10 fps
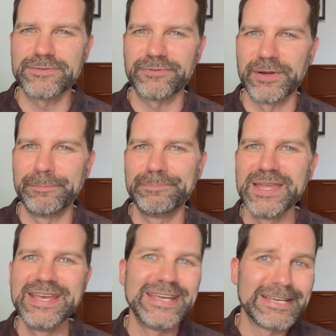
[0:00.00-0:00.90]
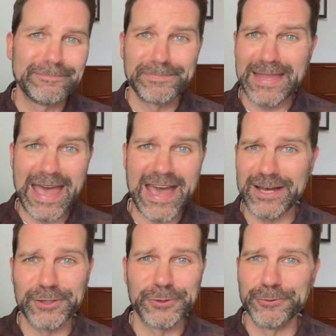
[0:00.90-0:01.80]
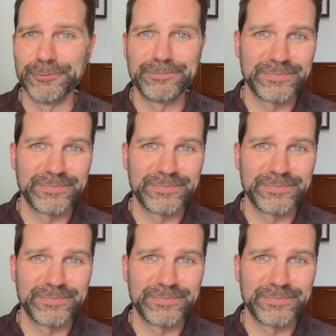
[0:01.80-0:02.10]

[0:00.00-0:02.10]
from how